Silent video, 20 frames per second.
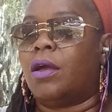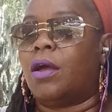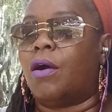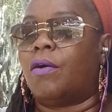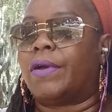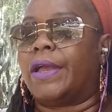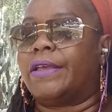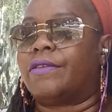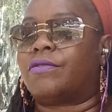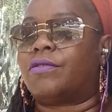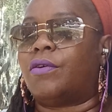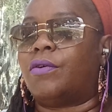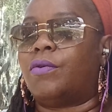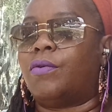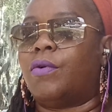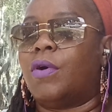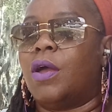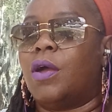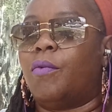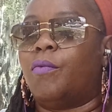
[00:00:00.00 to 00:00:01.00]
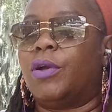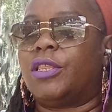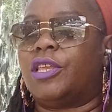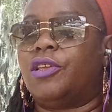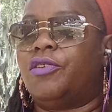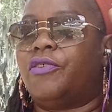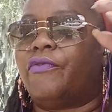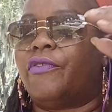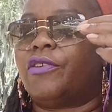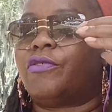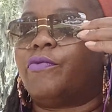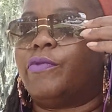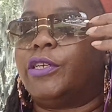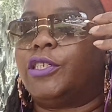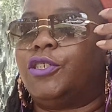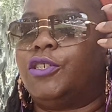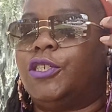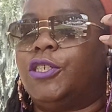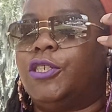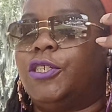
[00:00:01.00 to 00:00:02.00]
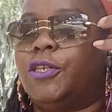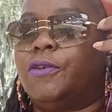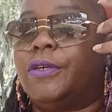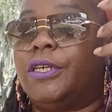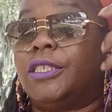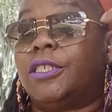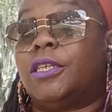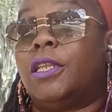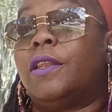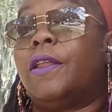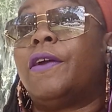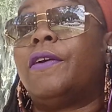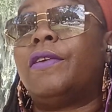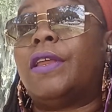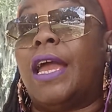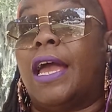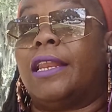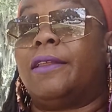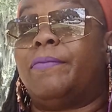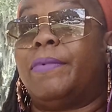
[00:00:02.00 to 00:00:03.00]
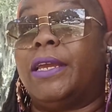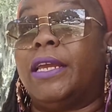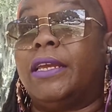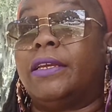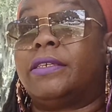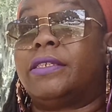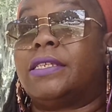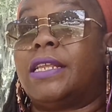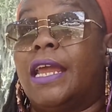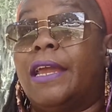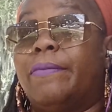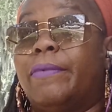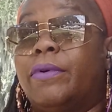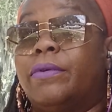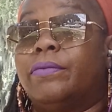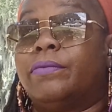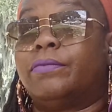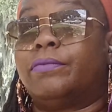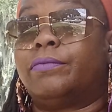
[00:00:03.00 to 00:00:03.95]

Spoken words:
Okay, so what the universe wants you to do is to learn how to be stable.